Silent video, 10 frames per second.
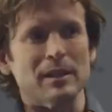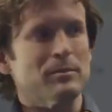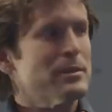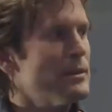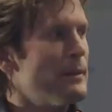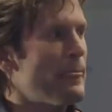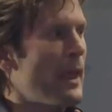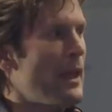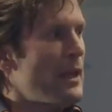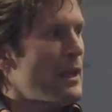
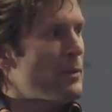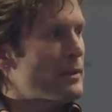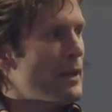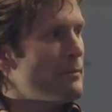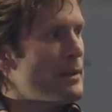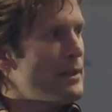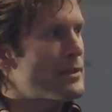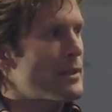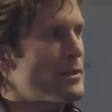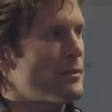and what that
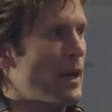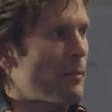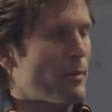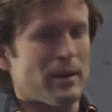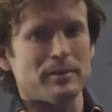means is you've got